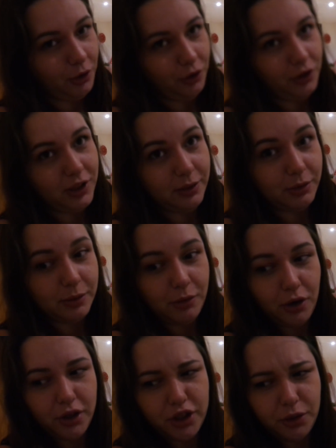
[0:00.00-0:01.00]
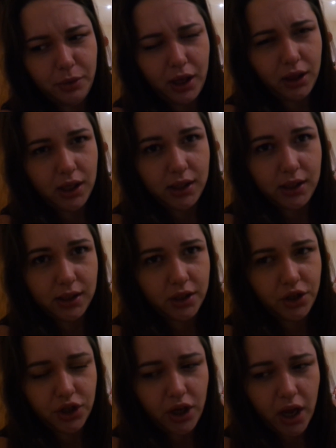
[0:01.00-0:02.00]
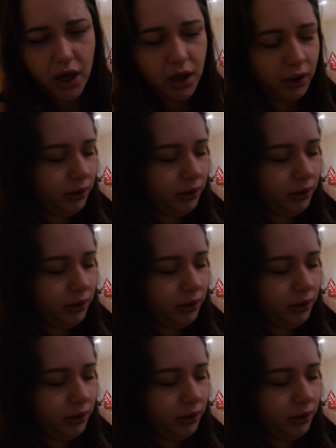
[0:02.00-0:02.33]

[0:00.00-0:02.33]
on Christmas morning, she'll be like, this isn't gin.